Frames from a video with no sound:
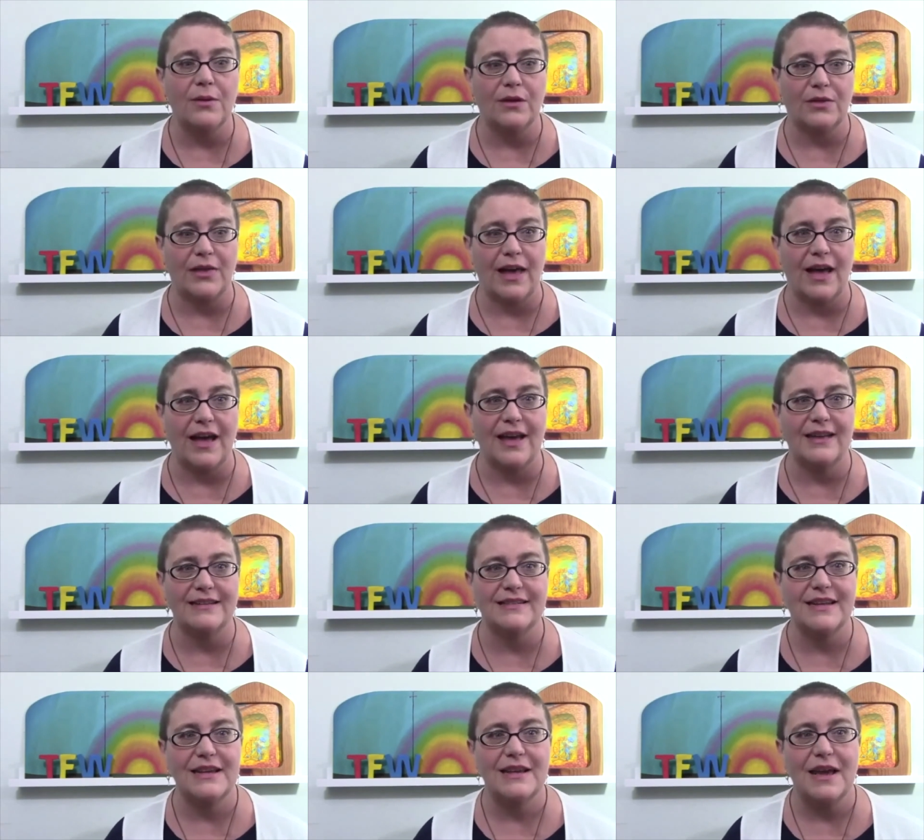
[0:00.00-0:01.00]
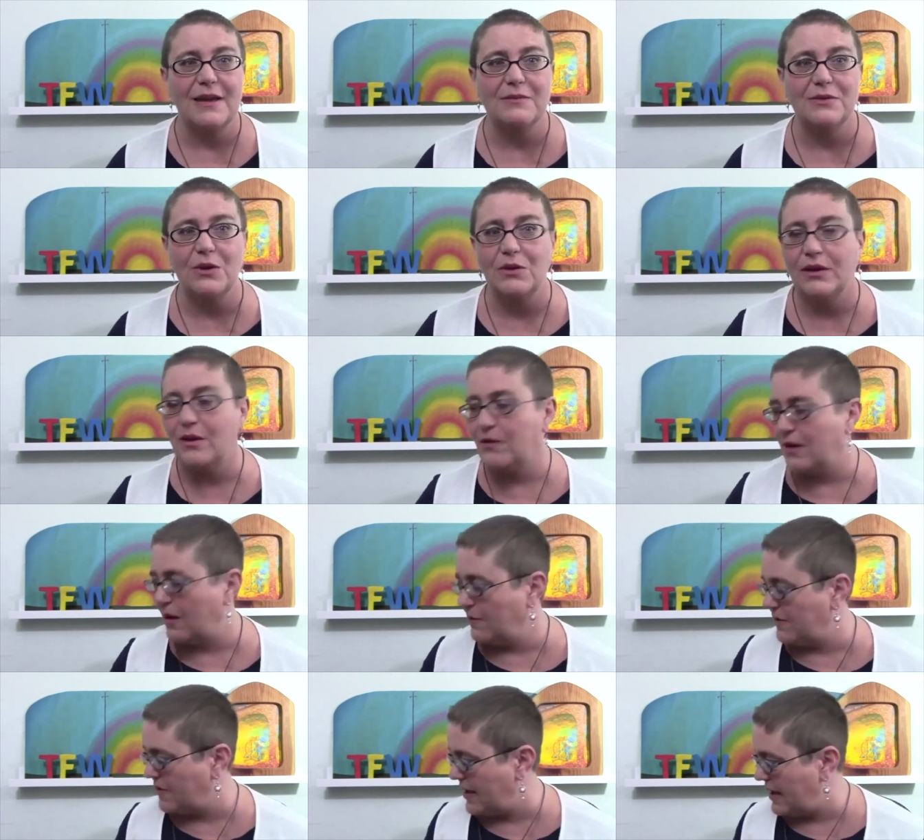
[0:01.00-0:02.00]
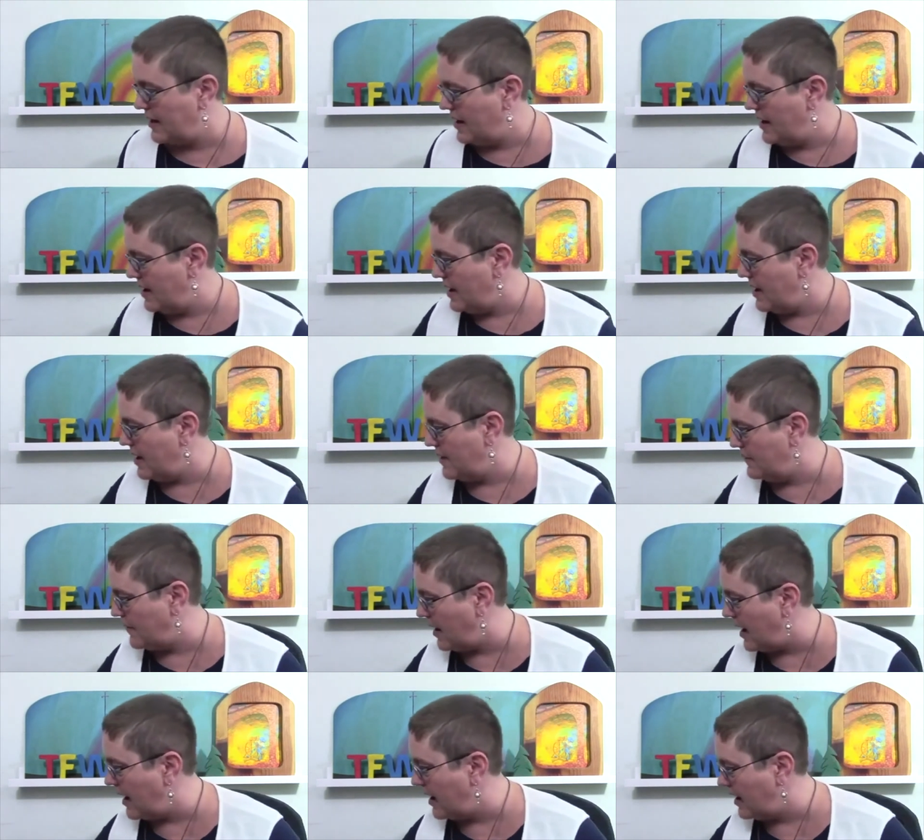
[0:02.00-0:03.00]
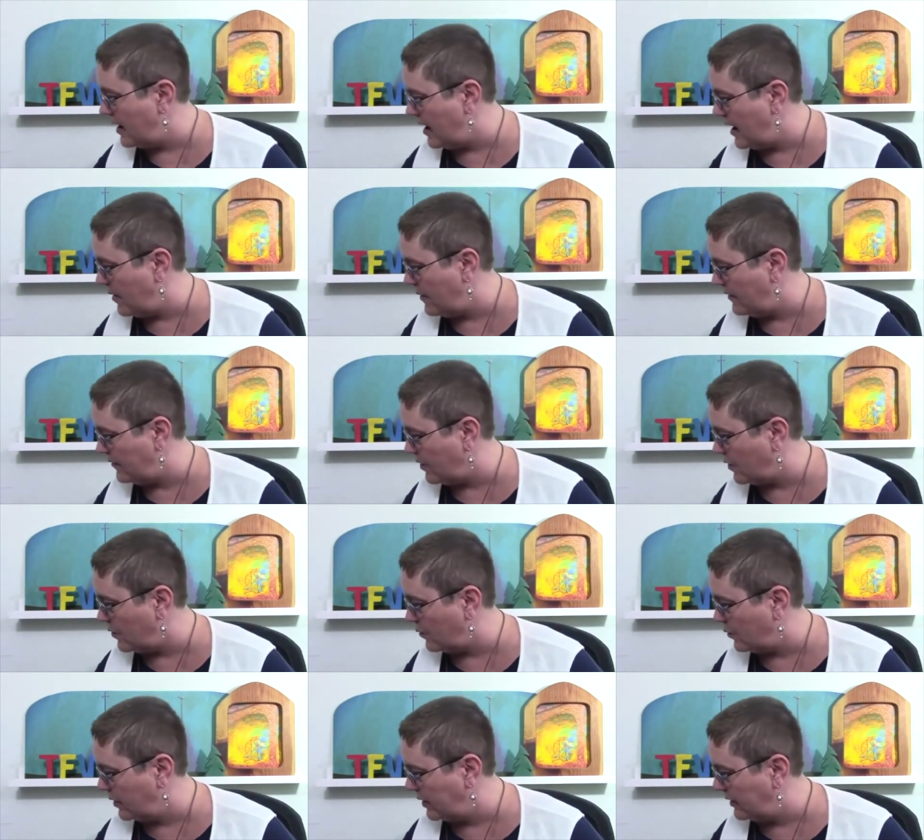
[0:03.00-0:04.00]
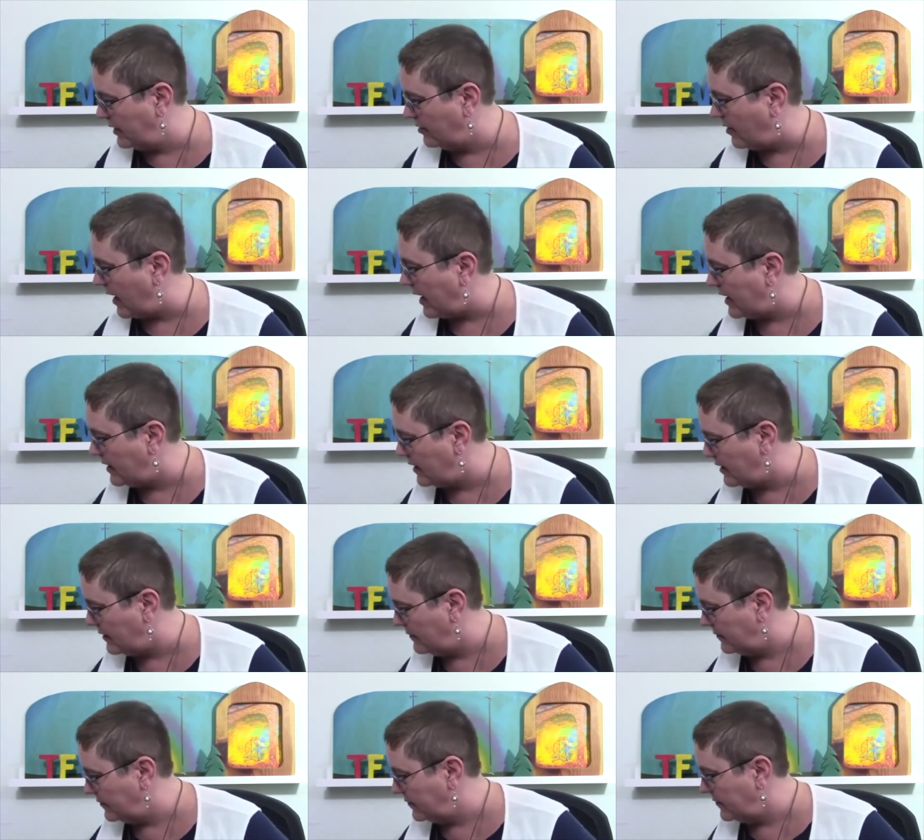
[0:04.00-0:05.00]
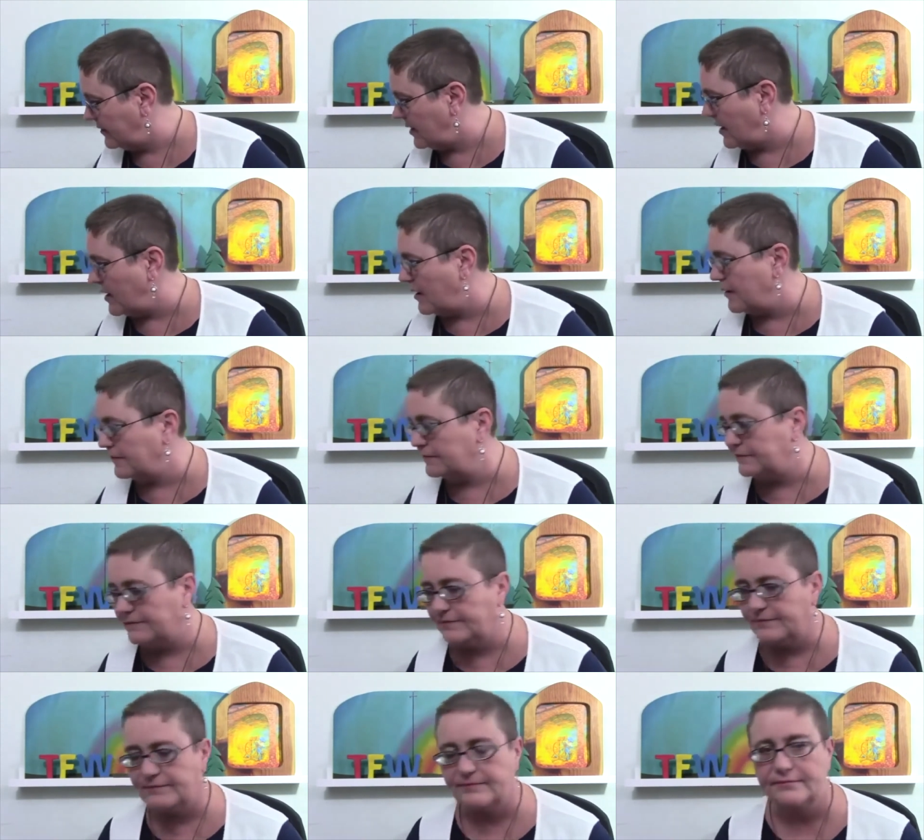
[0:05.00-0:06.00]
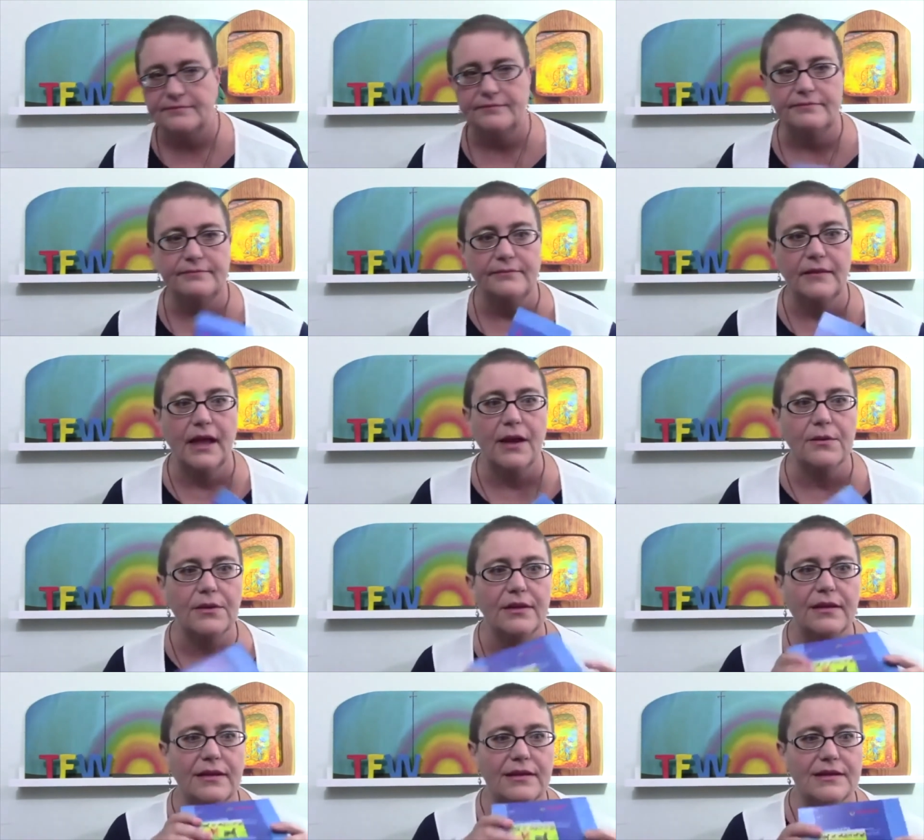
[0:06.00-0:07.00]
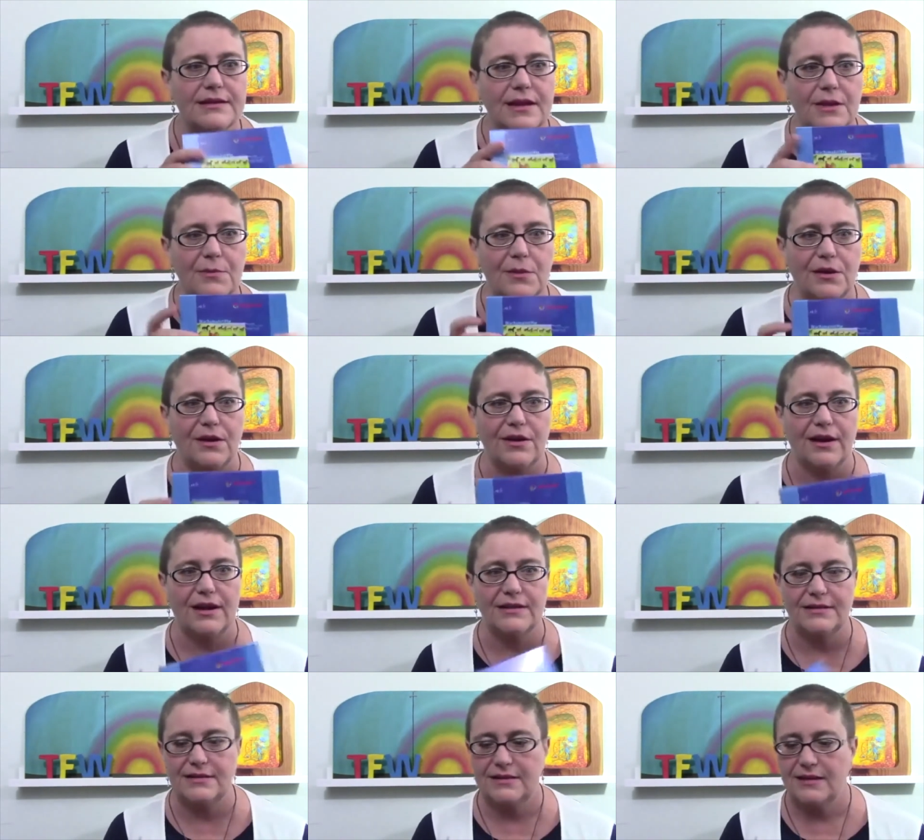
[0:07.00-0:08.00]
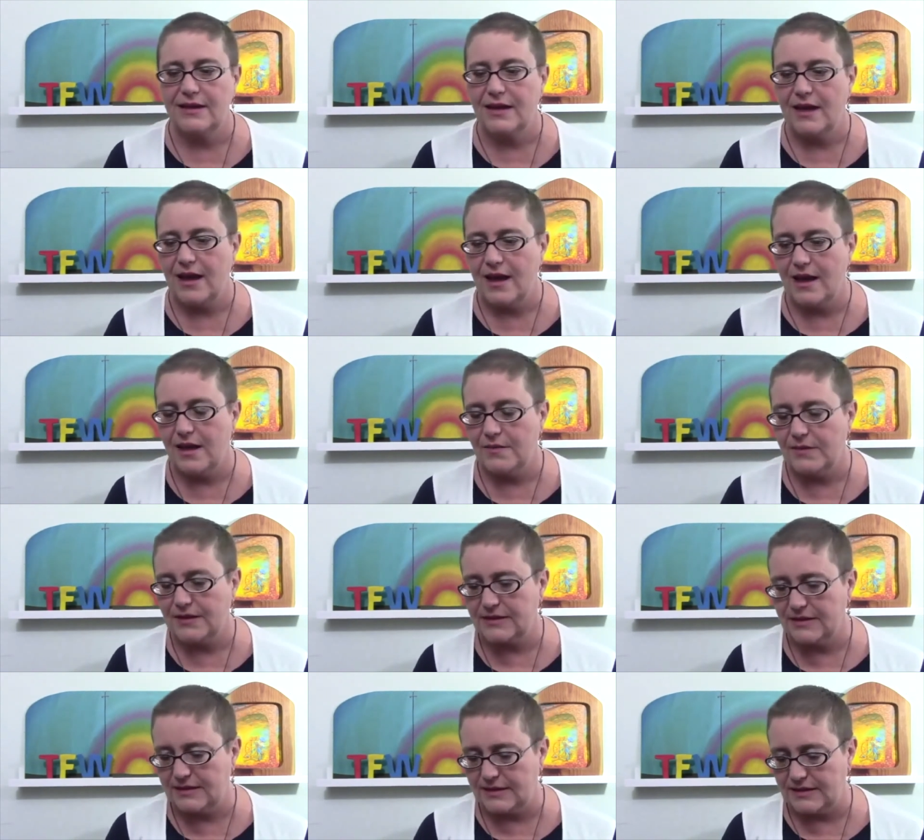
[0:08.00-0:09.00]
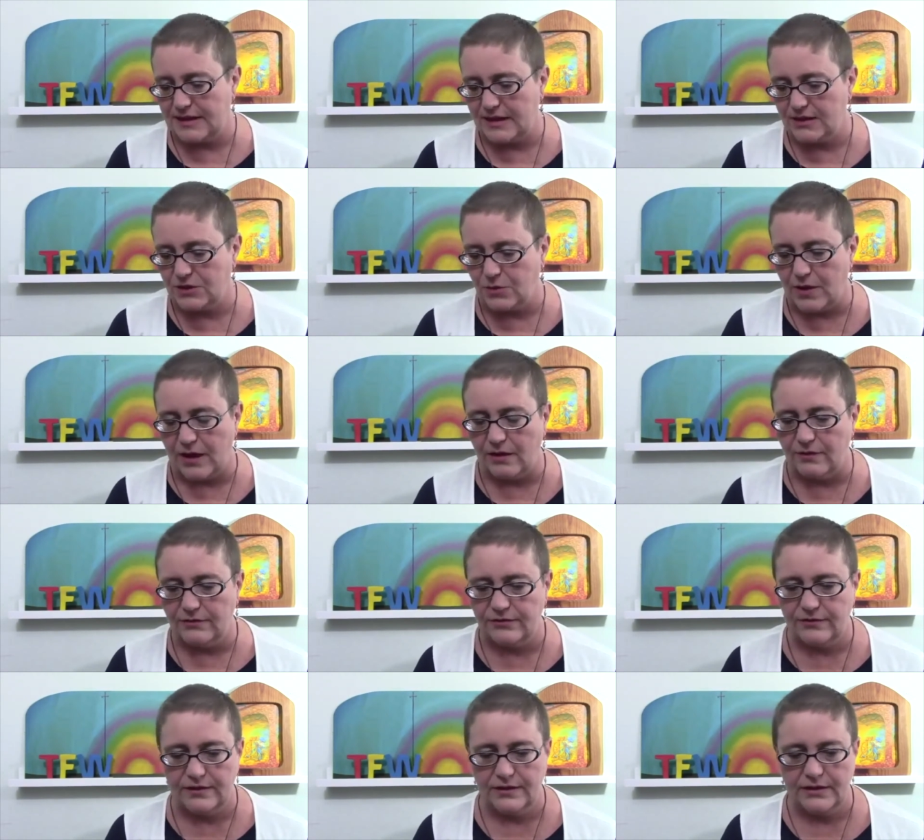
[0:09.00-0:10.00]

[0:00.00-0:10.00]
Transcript: with that. I'm totally okay with that. Um, I, however, really like. Um, I really like the Stockmar crayons. Um, this is a set of 12